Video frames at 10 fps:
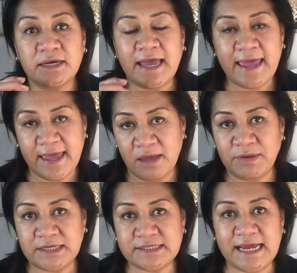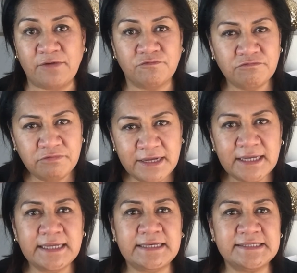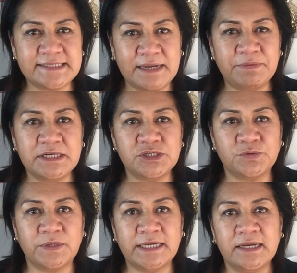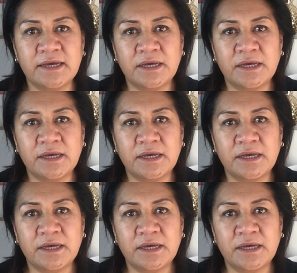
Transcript: habit and really step into it